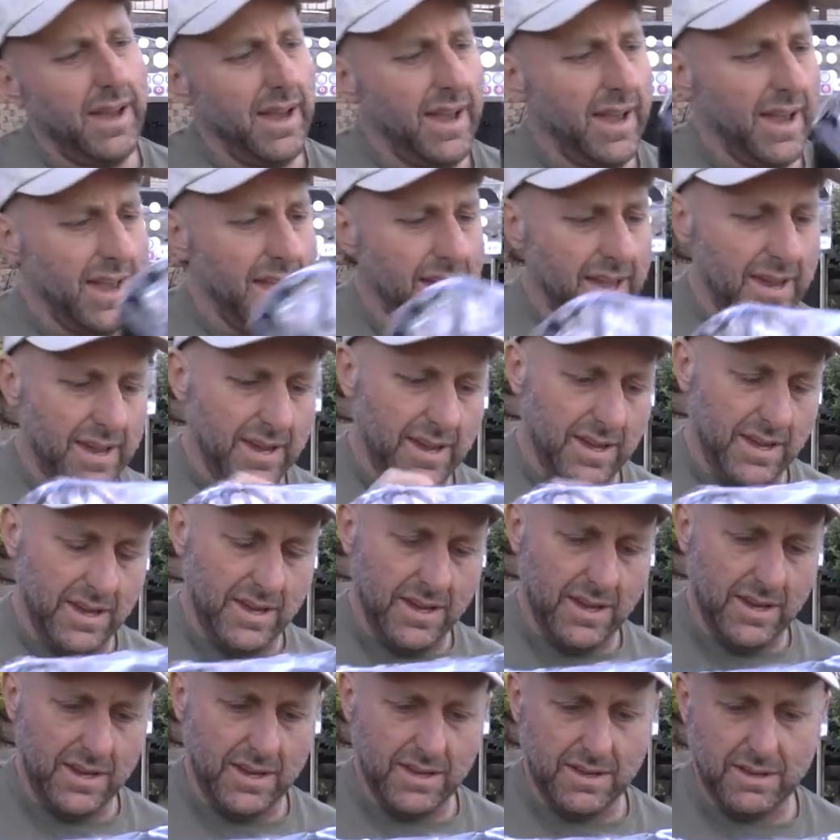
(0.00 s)

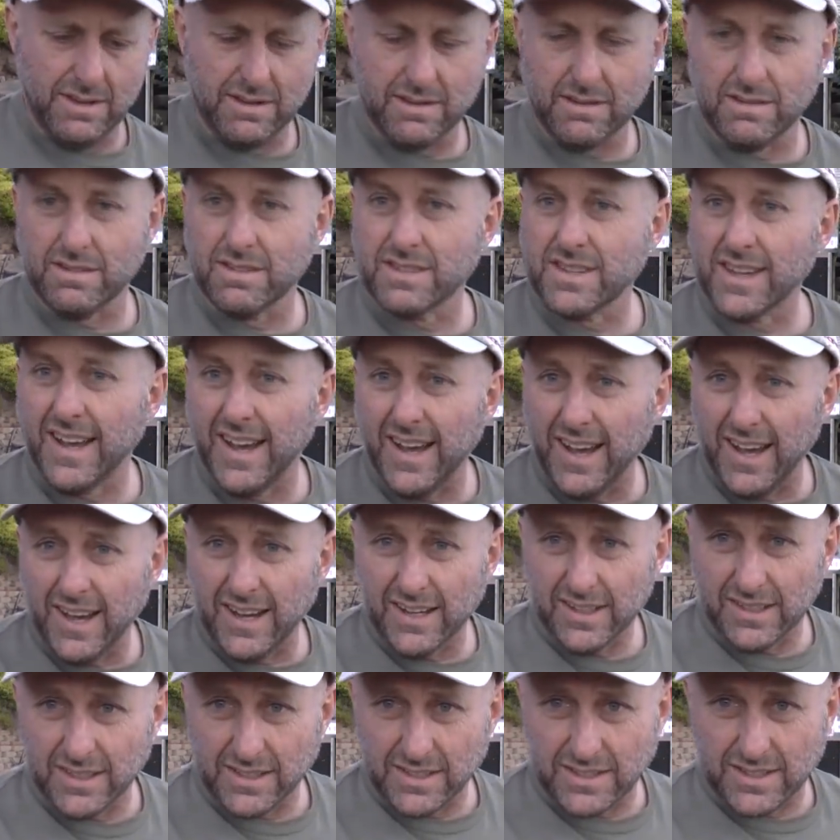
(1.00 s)
and
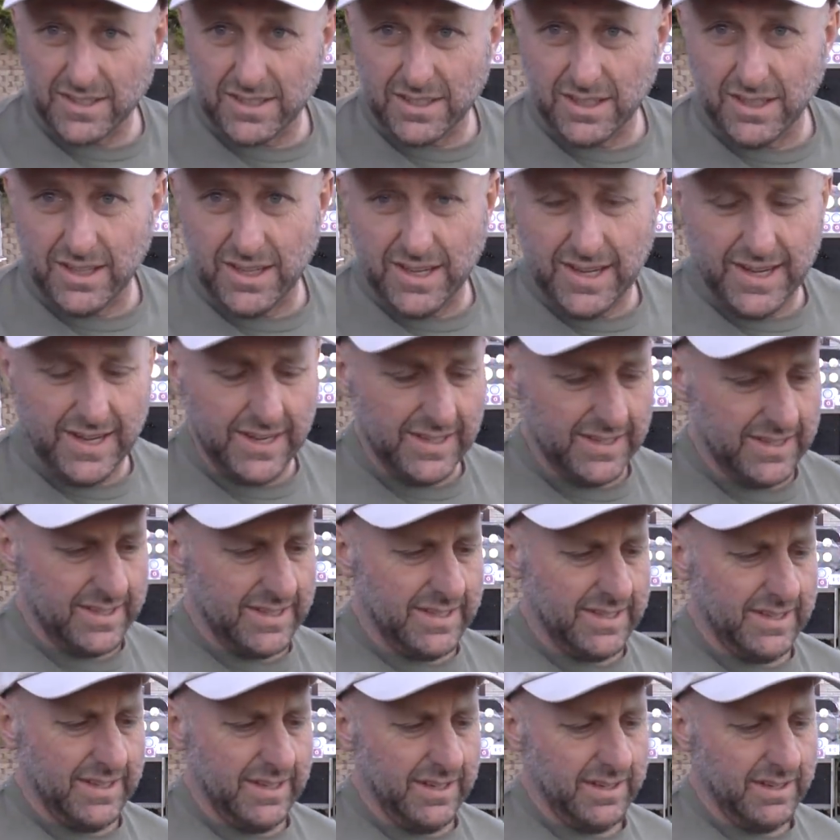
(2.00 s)
target
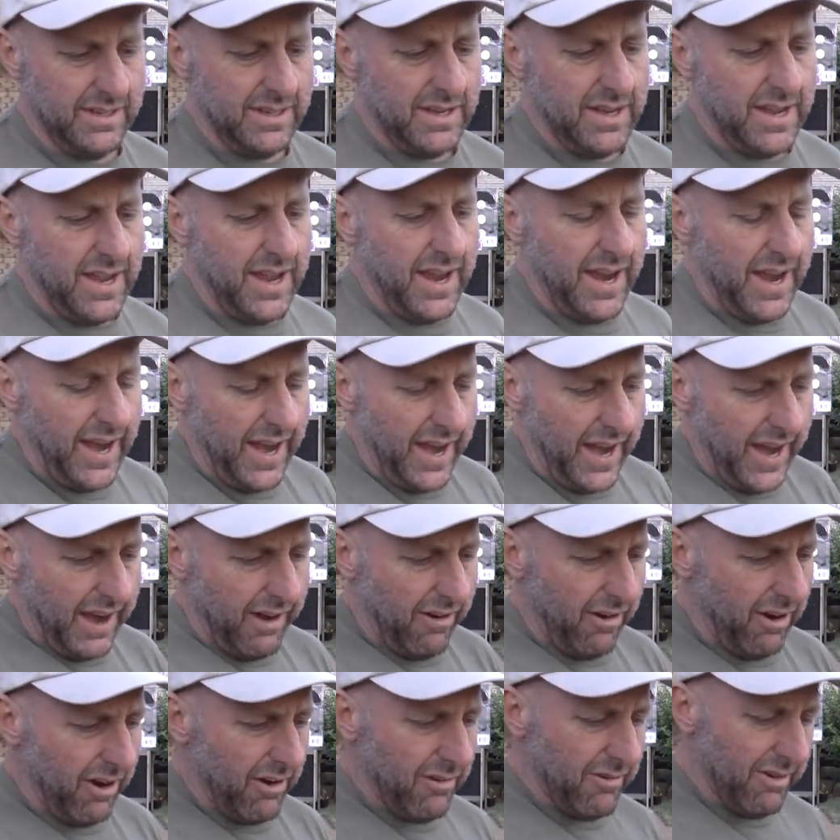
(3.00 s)
sights and
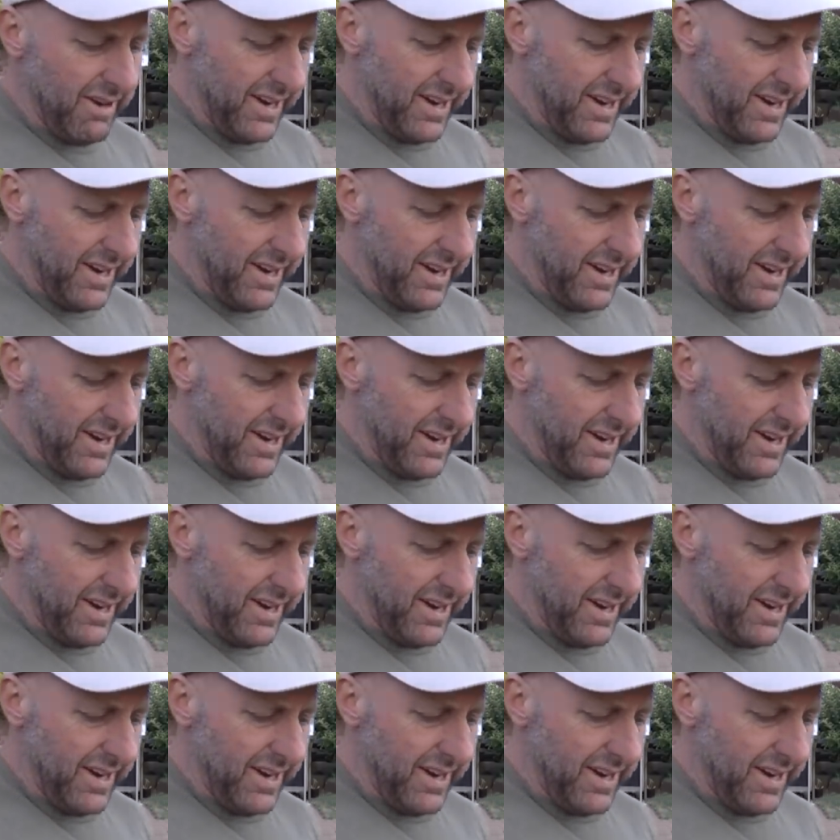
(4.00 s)
arrow